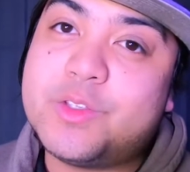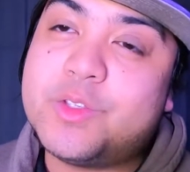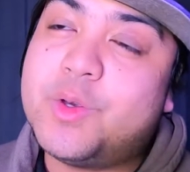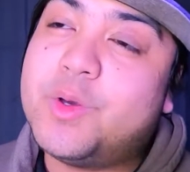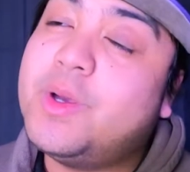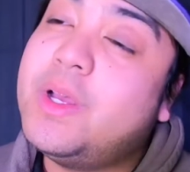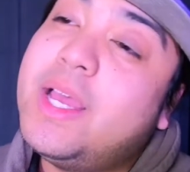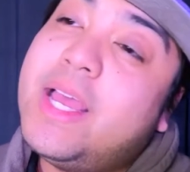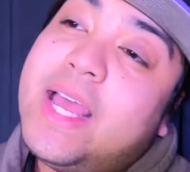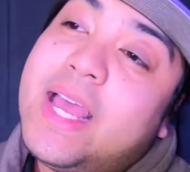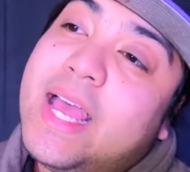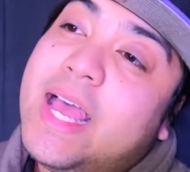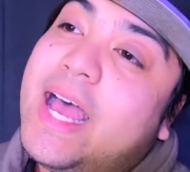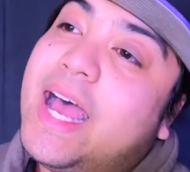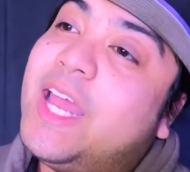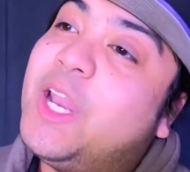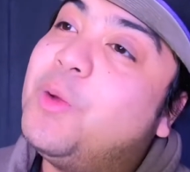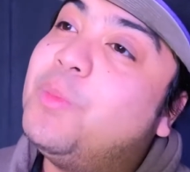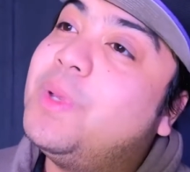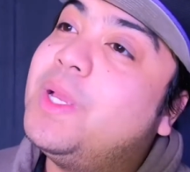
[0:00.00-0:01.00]
So
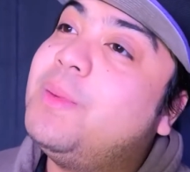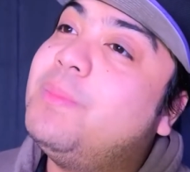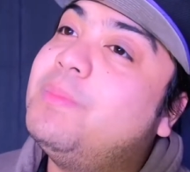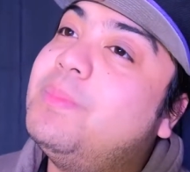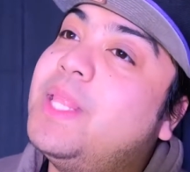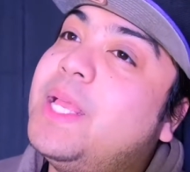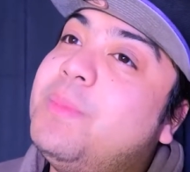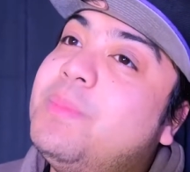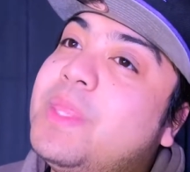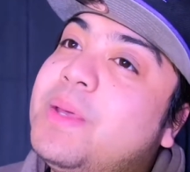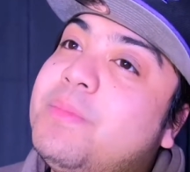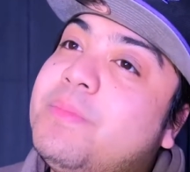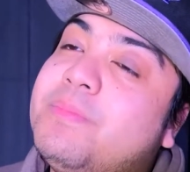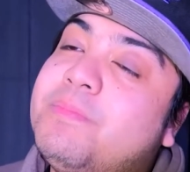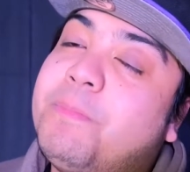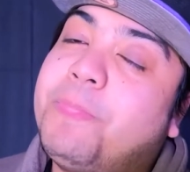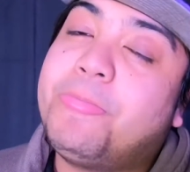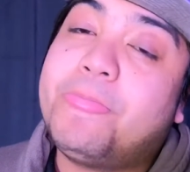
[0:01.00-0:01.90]
I don't blame them.